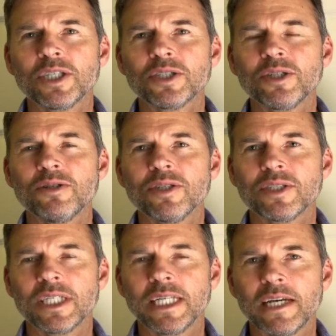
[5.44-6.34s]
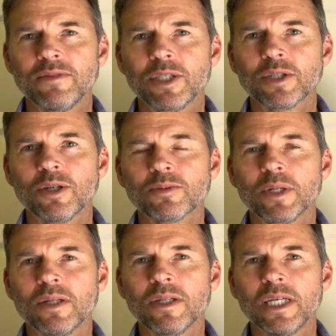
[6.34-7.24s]
Institute at Sydney Adventist Hospital.
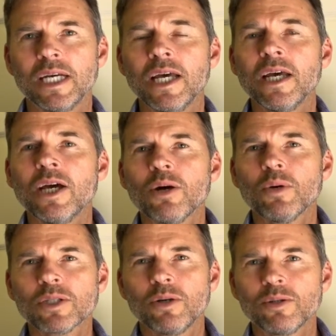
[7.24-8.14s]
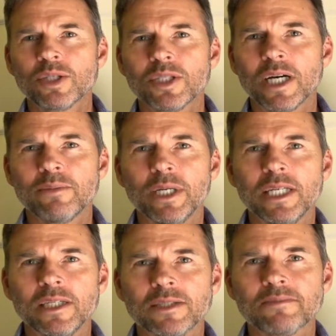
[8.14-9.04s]
What causes
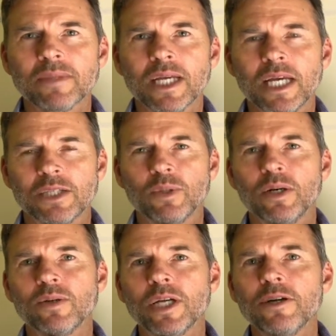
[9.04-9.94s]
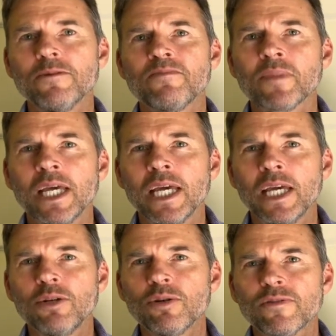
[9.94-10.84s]
diabetes? As we all know,
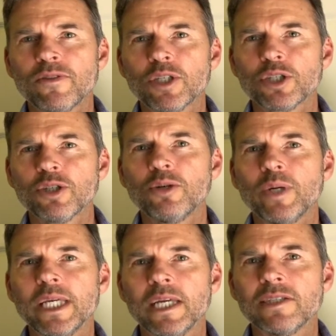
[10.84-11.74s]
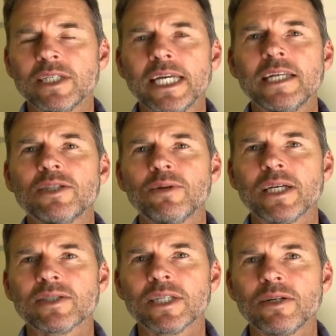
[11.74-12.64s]
in order for the sugar we eat to get into our
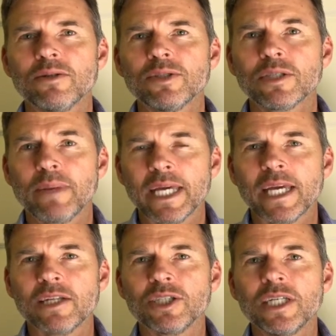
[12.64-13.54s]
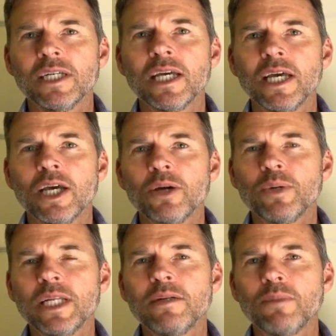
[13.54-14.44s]
cells to make energy,
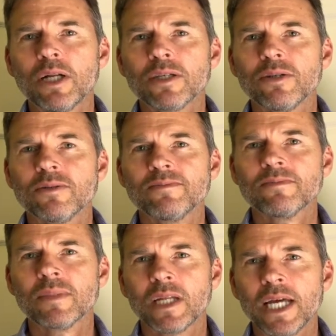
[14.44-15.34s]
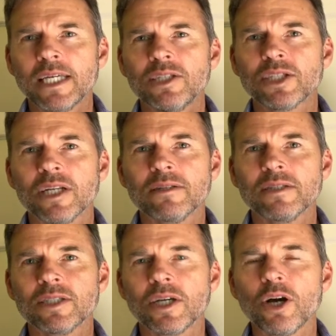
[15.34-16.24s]
we need molecule, like insulin,
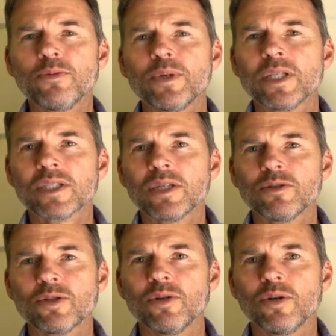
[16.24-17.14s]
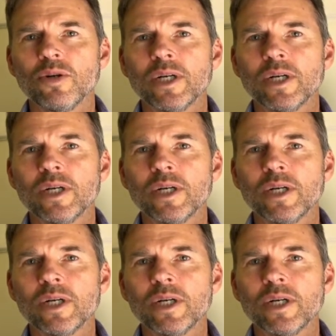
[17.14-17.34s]
to open the cell's door.